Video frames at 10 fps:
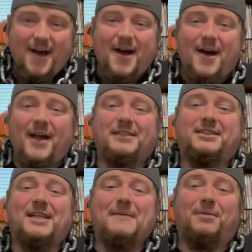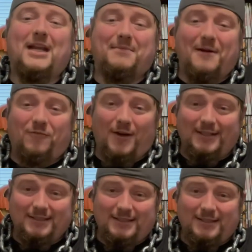And stay bloody, my
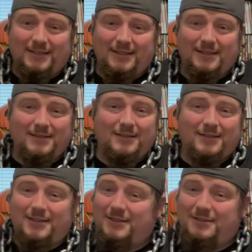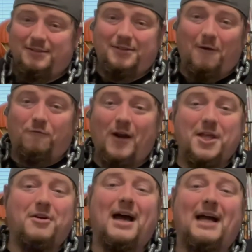friends. Don't fret,
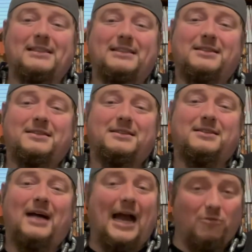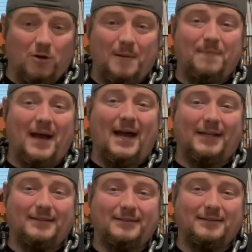you guys. I will be
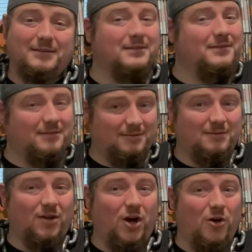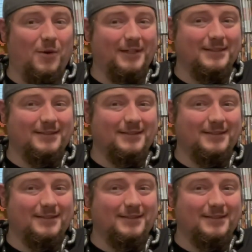back. Always.